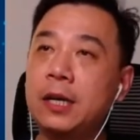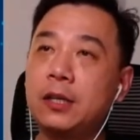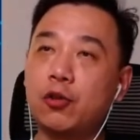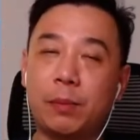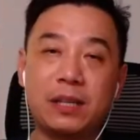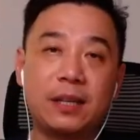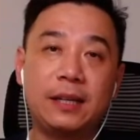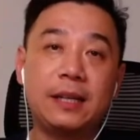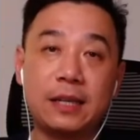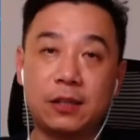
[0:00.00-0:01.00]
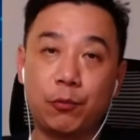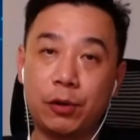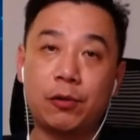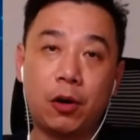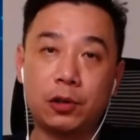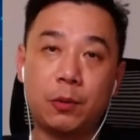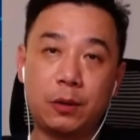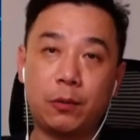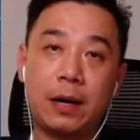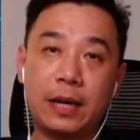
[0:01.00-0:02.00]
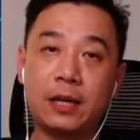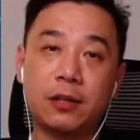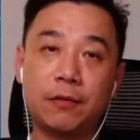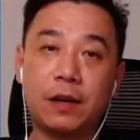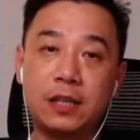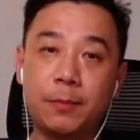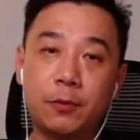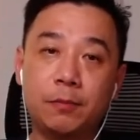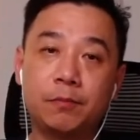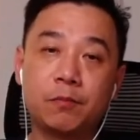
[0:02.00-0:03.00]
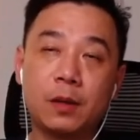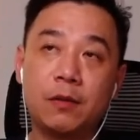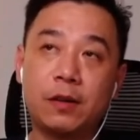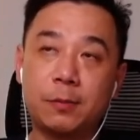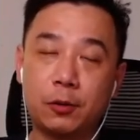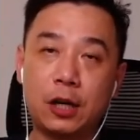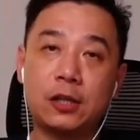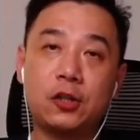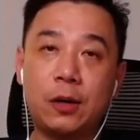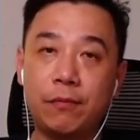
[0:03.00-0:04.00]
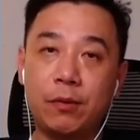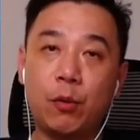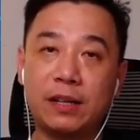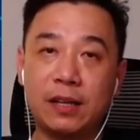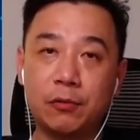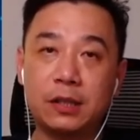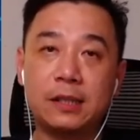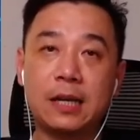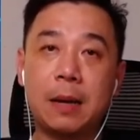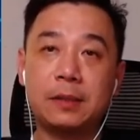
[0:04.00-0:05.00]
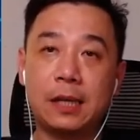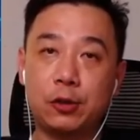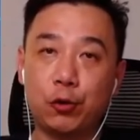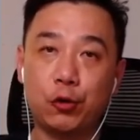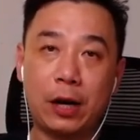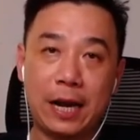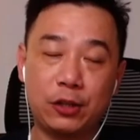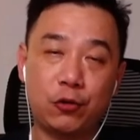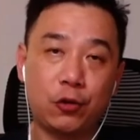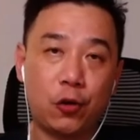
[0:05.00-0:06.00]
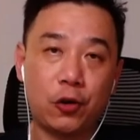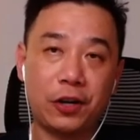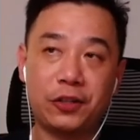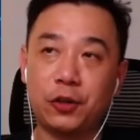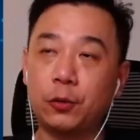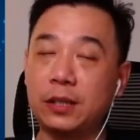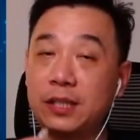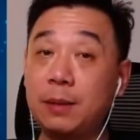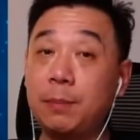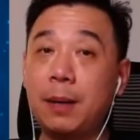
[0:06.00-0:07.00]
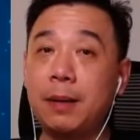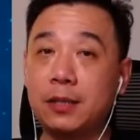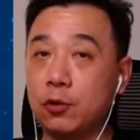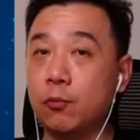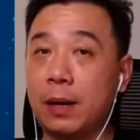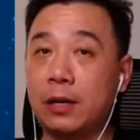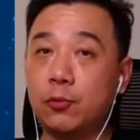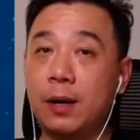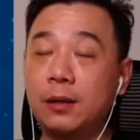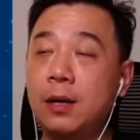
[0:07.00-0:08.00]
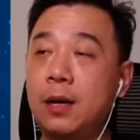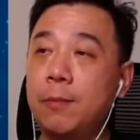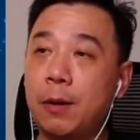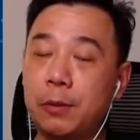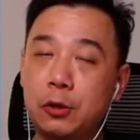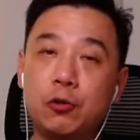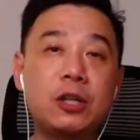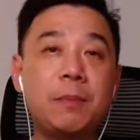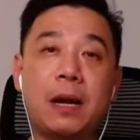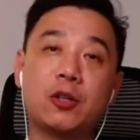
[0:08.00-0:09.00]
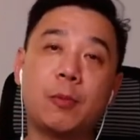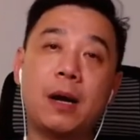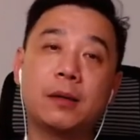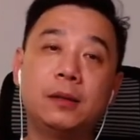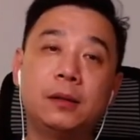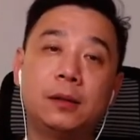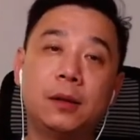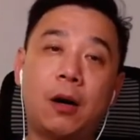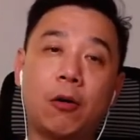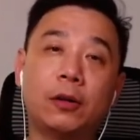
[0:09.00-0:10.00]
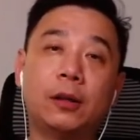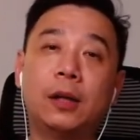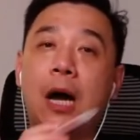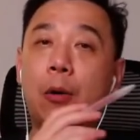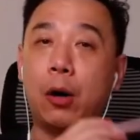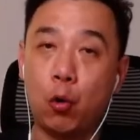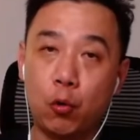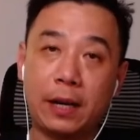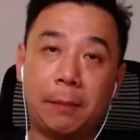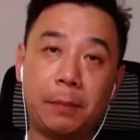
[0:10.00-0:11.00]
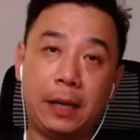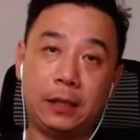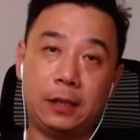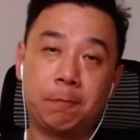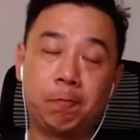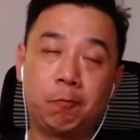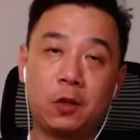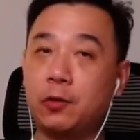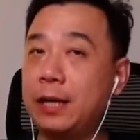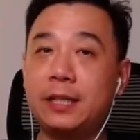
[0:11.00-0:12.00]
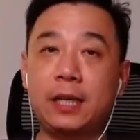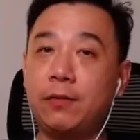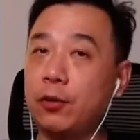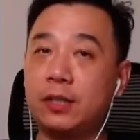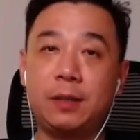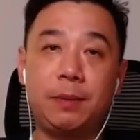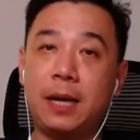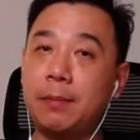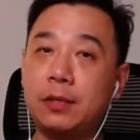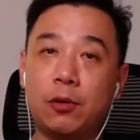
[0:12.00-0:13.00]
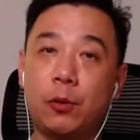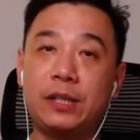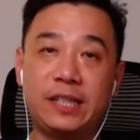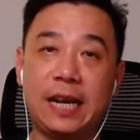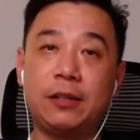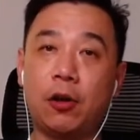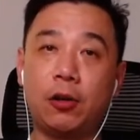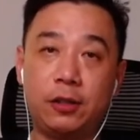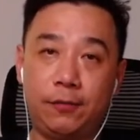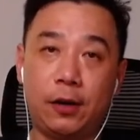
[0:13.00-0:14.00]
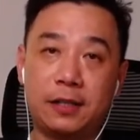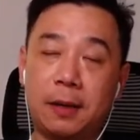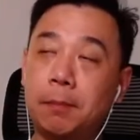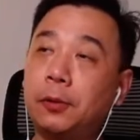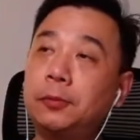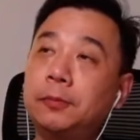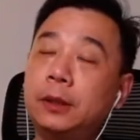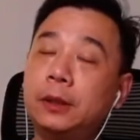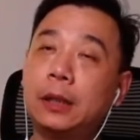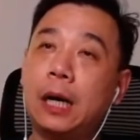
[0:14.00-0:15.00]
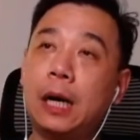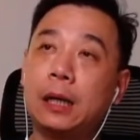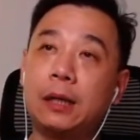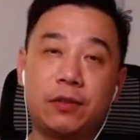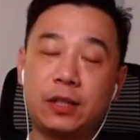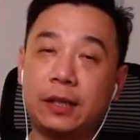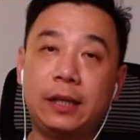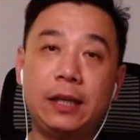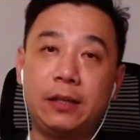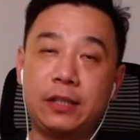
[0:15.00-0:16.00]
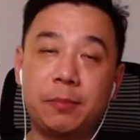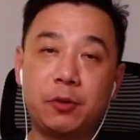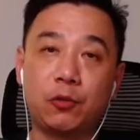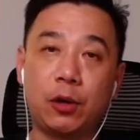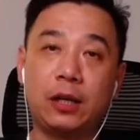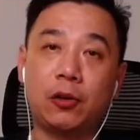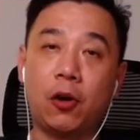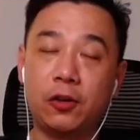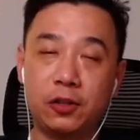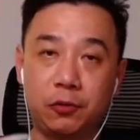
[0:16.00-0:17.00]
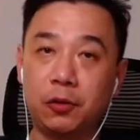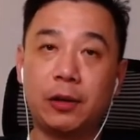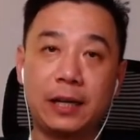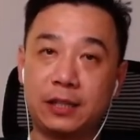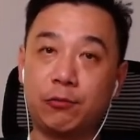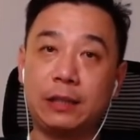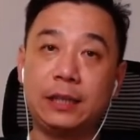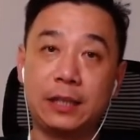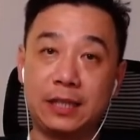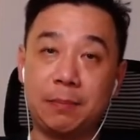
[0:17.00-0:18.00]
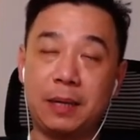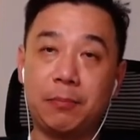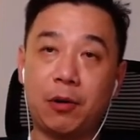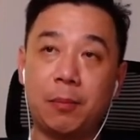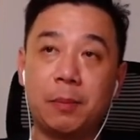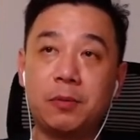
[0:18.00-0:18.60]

So basically, that's the real cost when you're running ads on Facebook. Facebook charge you every 1,000 times they show your ads to your audience. So the CPM has no benchmark, but we usually benchmark on our old campaigns. So let's say if your CPM is always $10, for example, if suddenly it jumps to $20, you know that it's really the CPM problem.